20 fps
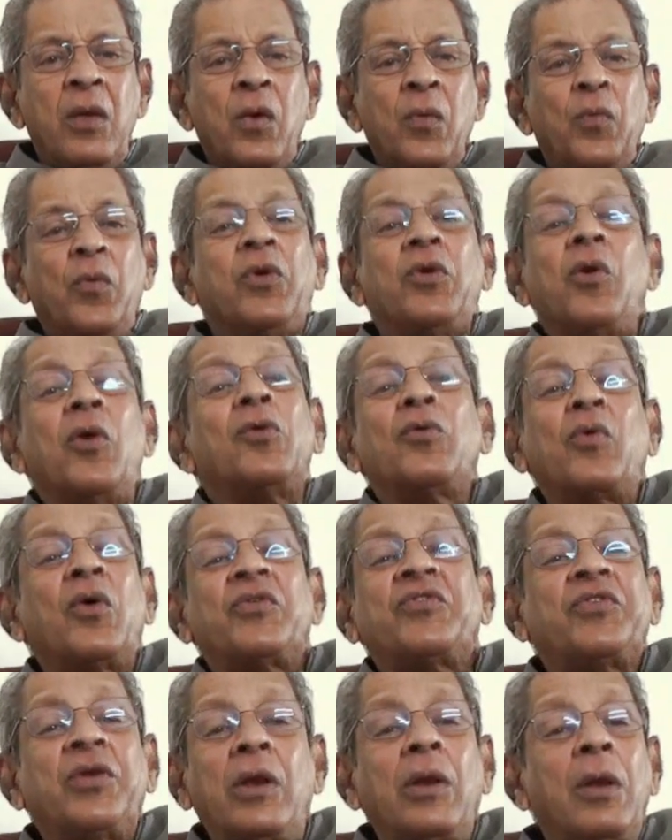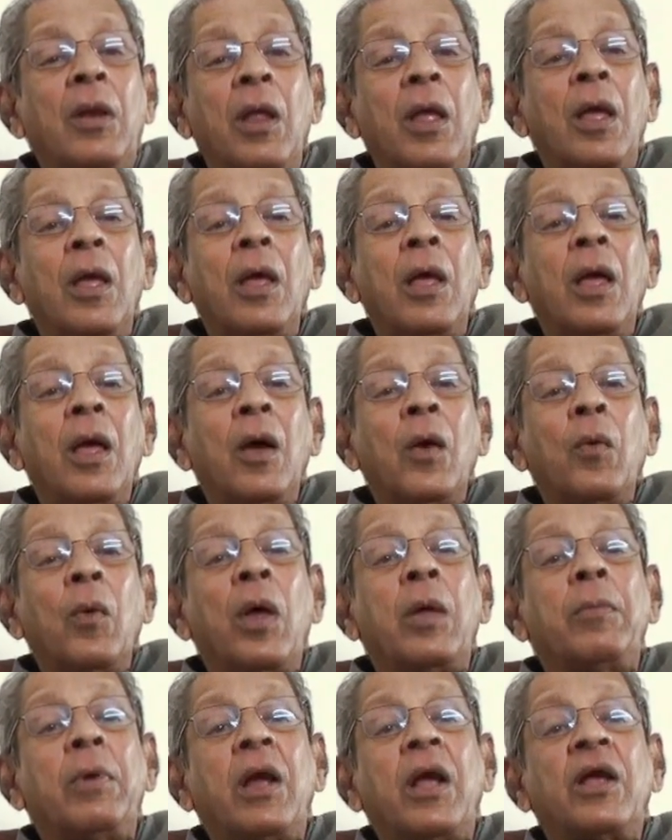We don't question.
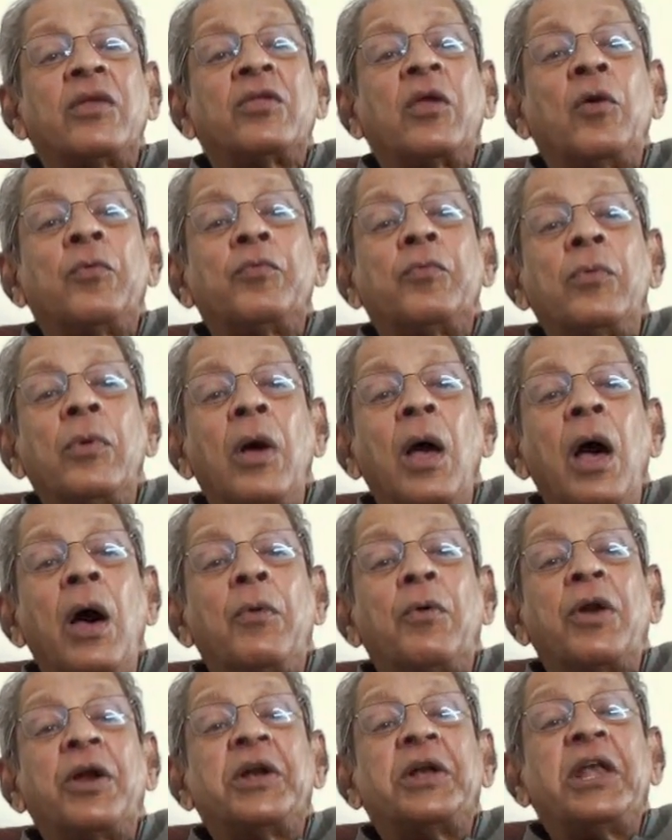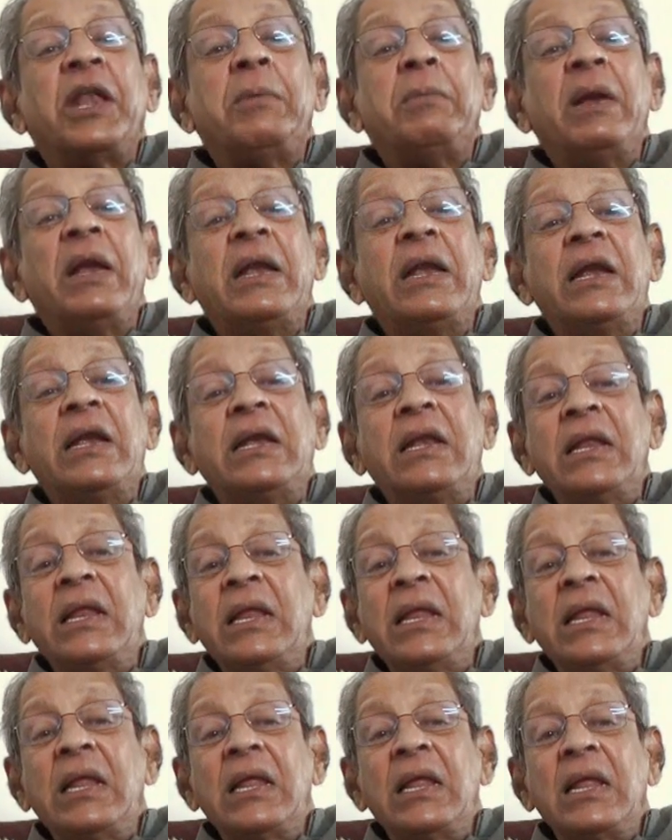Why? Because of our
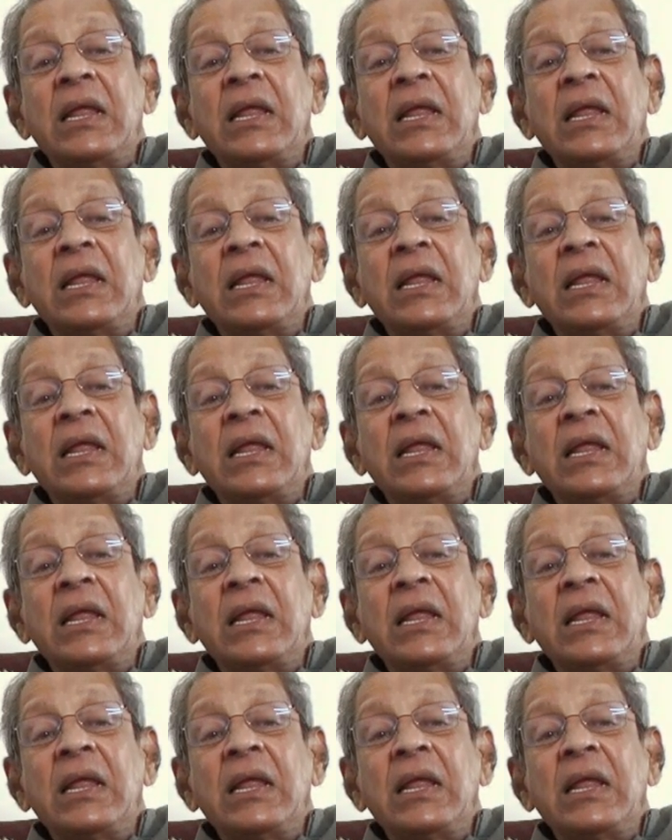timidity,